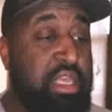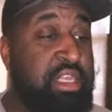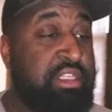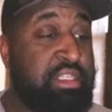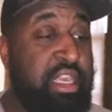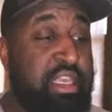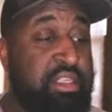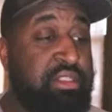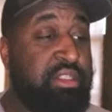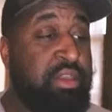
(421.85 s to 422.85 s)
this
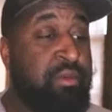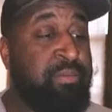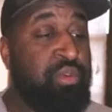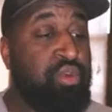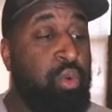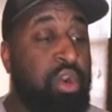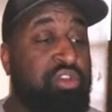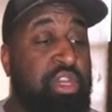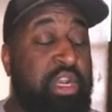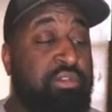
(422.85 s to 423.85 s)
case, you want to
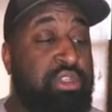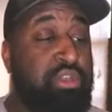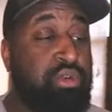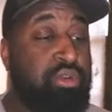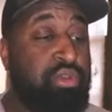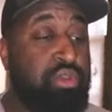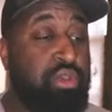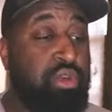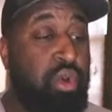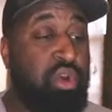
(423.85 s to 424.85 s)
try to reduce
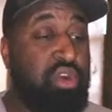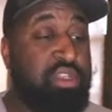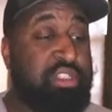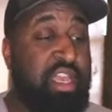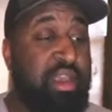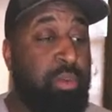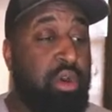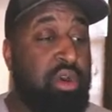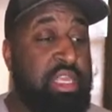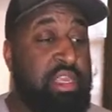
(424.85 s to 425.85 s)
going on the
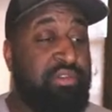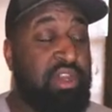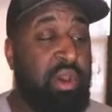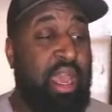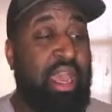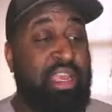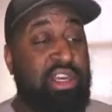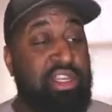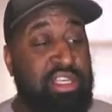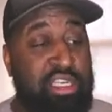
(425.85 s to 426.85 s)
sidewalk, even though I
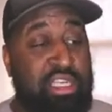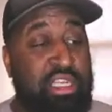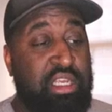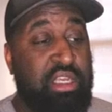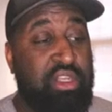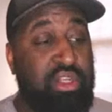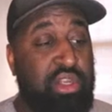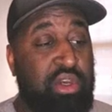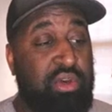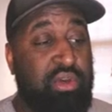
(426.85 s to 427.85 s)
couldn't, you
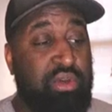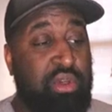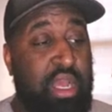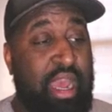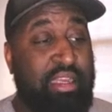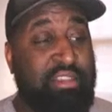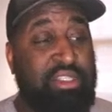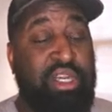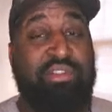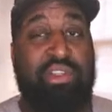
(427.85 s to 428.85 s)
know, I
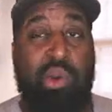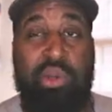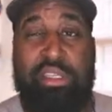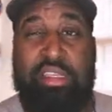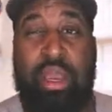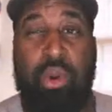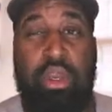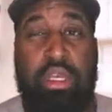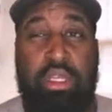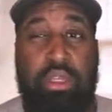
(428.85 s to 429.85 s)
still have to go on the sidewalk
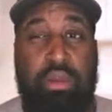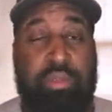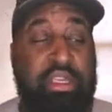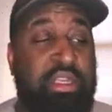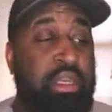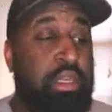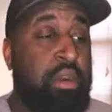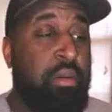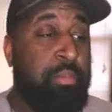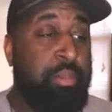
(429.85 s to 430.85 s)
a little bit,
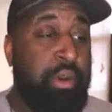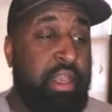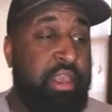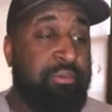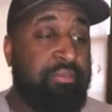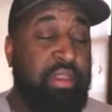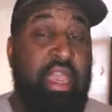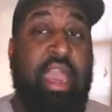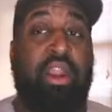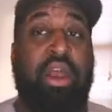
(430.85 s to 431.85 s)
but
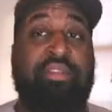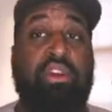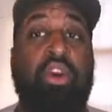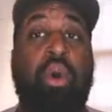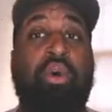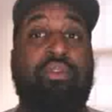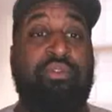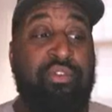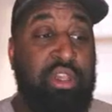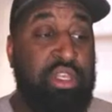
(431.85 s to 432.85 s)
I don't have to go
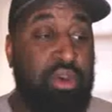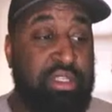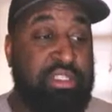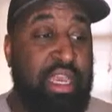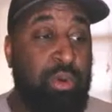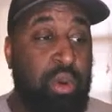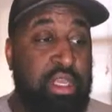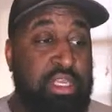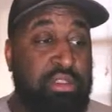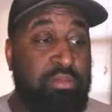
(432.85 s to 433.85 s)
fully on the sidewalk
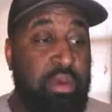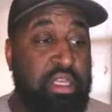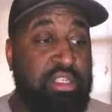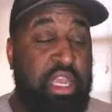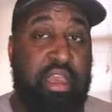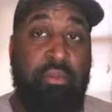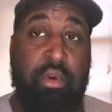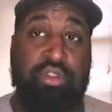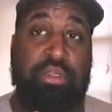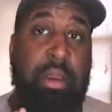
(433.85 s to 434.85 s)
as much.
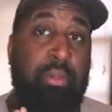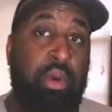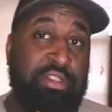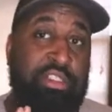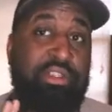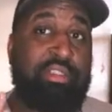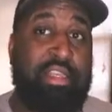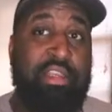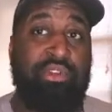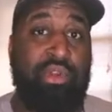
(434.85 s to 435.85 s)
Most of my mower still
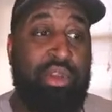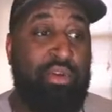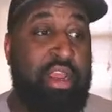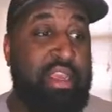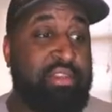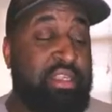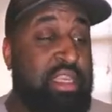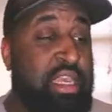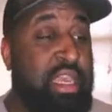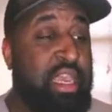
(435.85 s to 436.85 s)
stays on the grass.
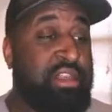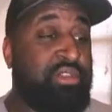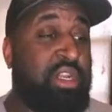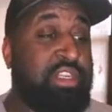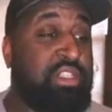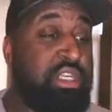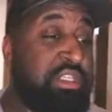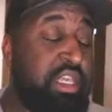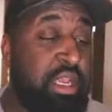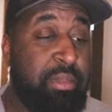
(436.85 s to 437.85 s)
And so that's the good
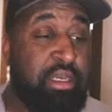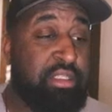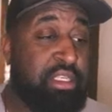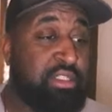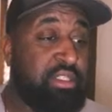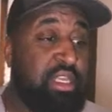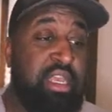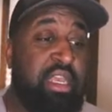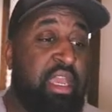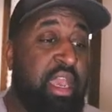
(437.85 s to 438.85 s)
thing about this.
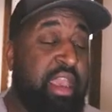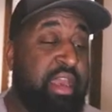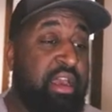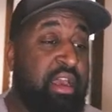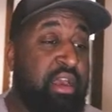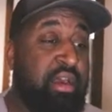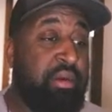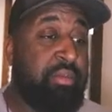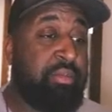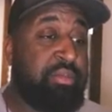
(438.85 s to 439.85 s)

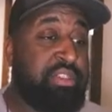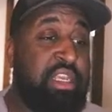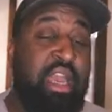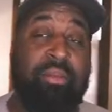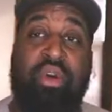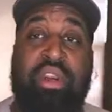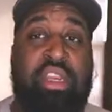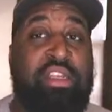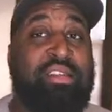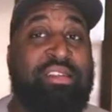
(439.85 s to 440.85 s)
And see how I'm going at
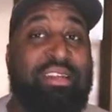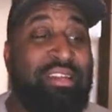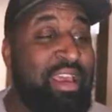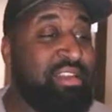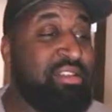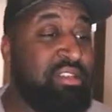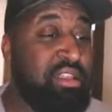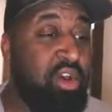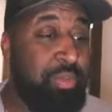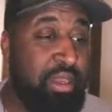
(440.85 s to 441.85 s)
a nice
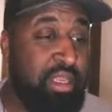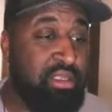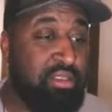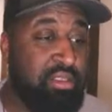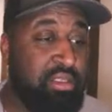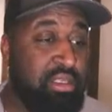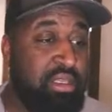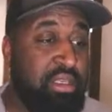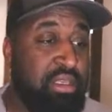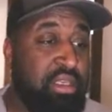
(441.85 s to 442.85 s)
slow pace?
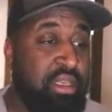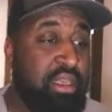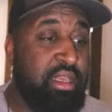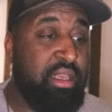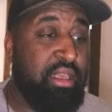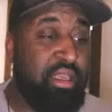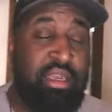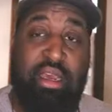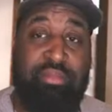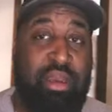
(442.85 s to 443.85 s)
And
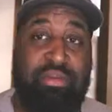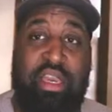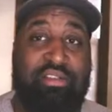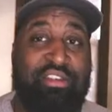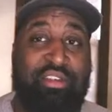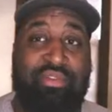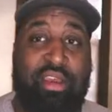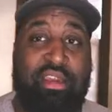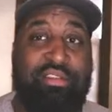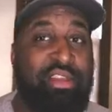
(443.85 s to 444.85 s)
I'm cutting just
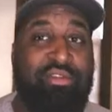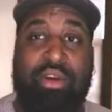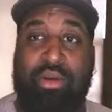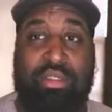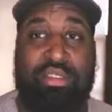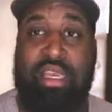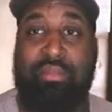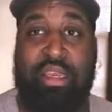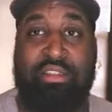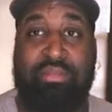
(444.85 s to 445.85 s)
fine. There's nothing wrong with the
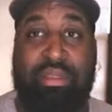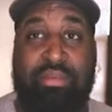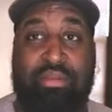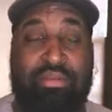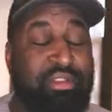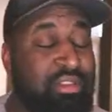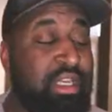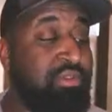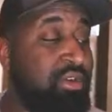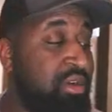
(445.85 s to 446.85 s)
Timemaster, people. There's
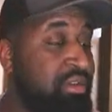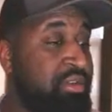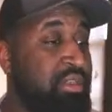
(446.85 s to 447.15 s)
nothing wrong.